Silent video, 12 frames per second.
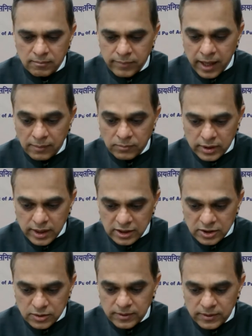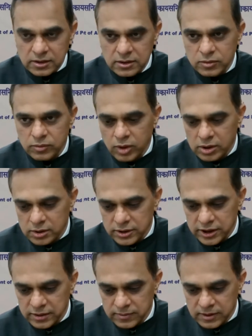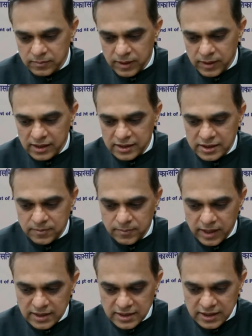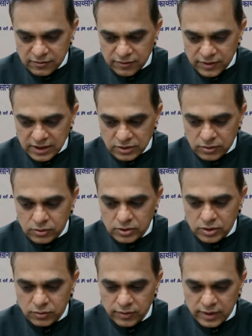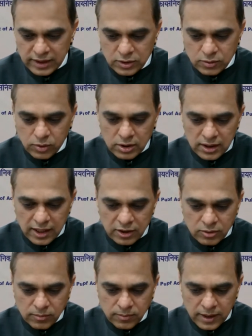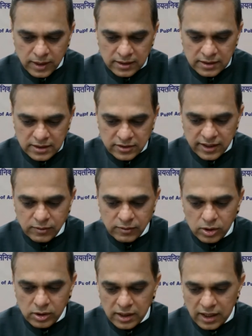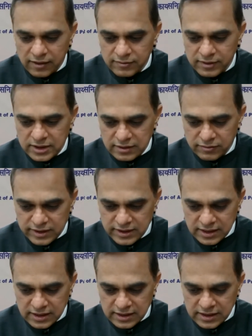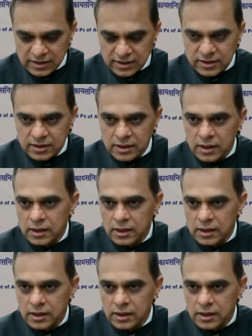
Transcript: bamboo dustbins, water treatment plants, plastic-free zones, wastewater RO plants, rainwater harvesting facilities,